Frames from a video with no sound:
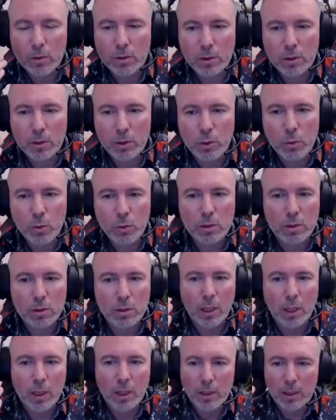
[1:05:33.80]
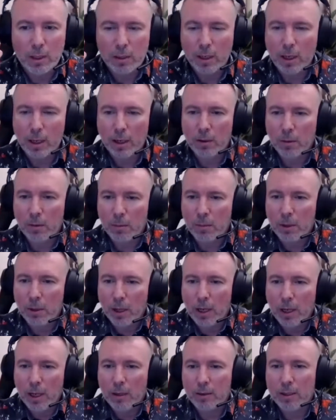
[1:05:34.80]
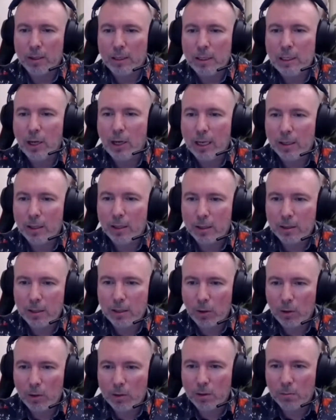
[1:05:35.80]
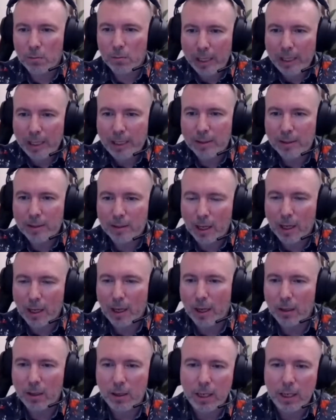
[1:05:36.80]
use, there are near 100,000 brains are.